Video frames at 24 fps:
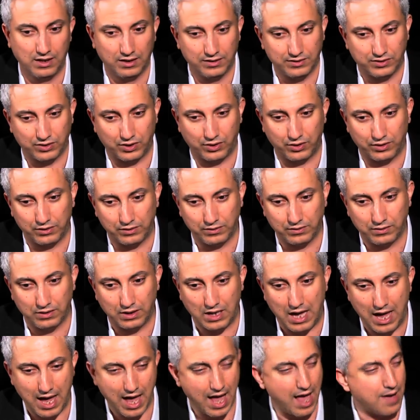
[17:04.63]
So
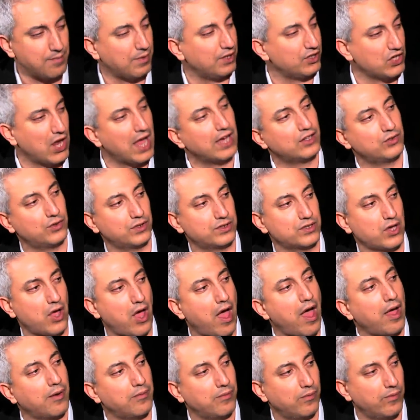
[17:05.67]
how much extra
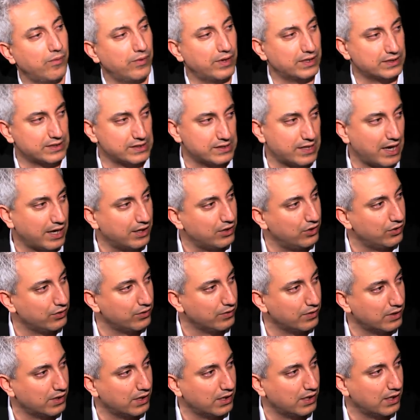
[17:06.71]
time does it take
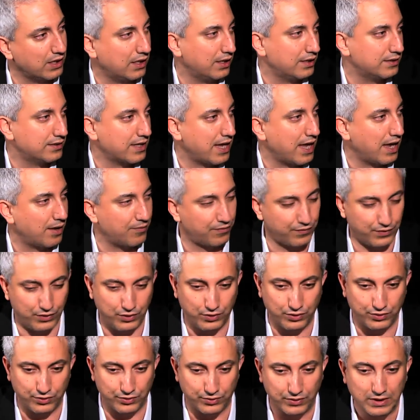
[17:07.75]
you in an exam for
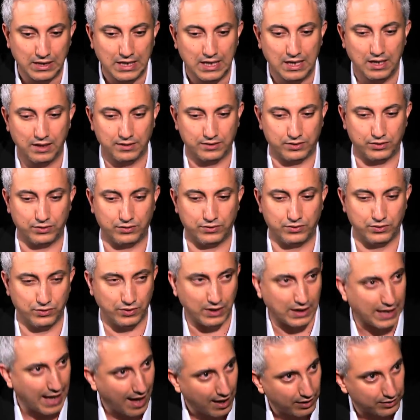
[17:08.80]
you to do
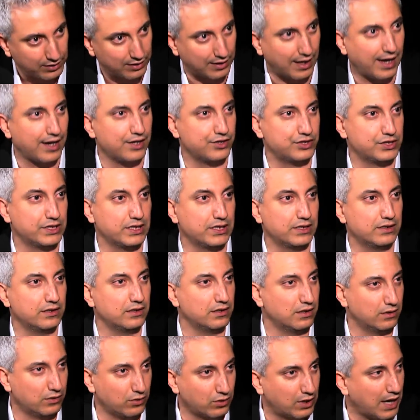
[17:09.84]
the
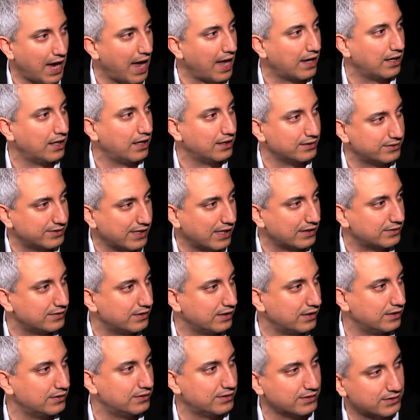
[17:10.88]
calculation, look at it, assess
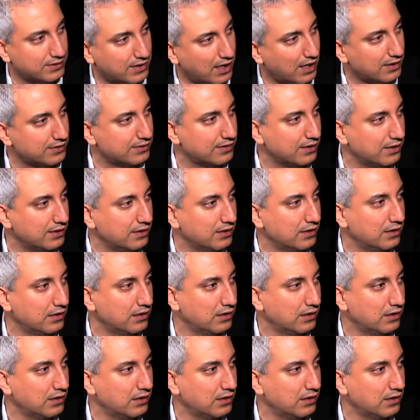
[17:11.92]
it, discuss it?